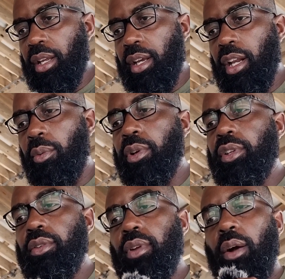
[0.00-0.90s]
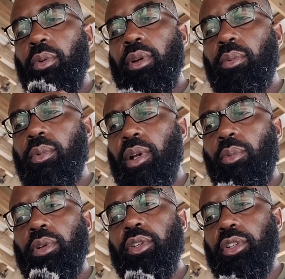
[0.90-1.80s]
I want to do. I want what I
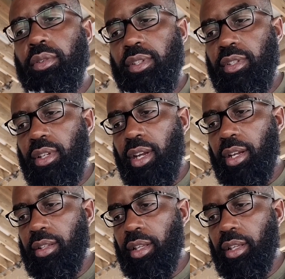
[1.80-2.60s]
want to do is, uh,